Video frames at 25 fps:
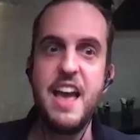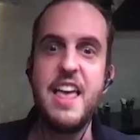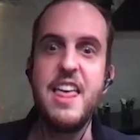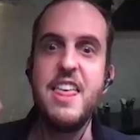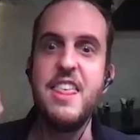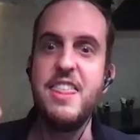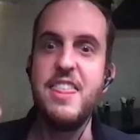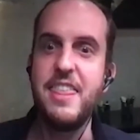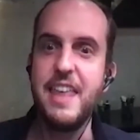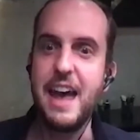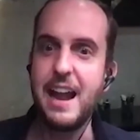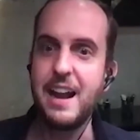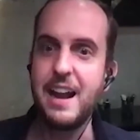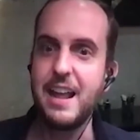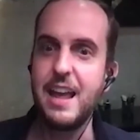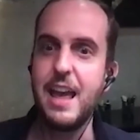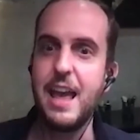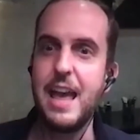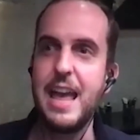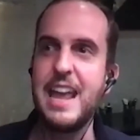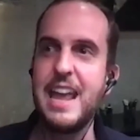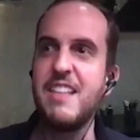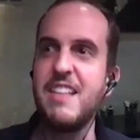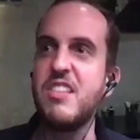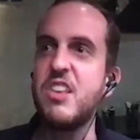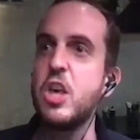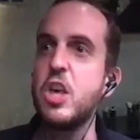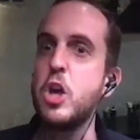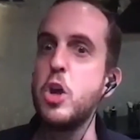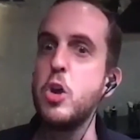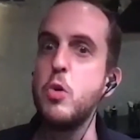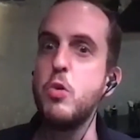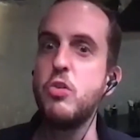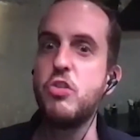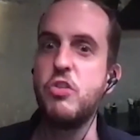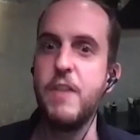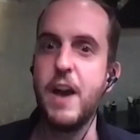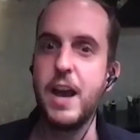that is
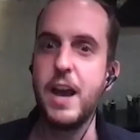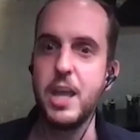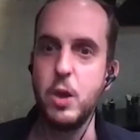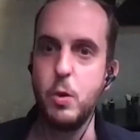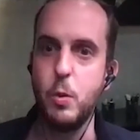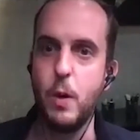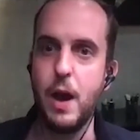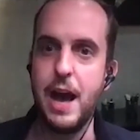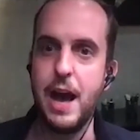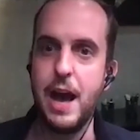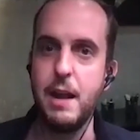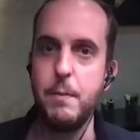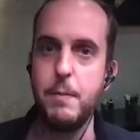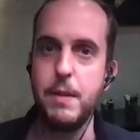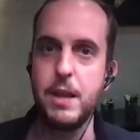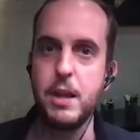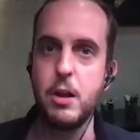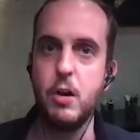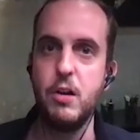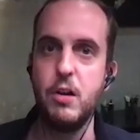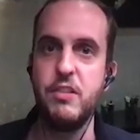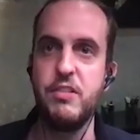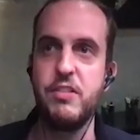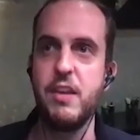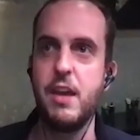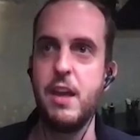huge value add, because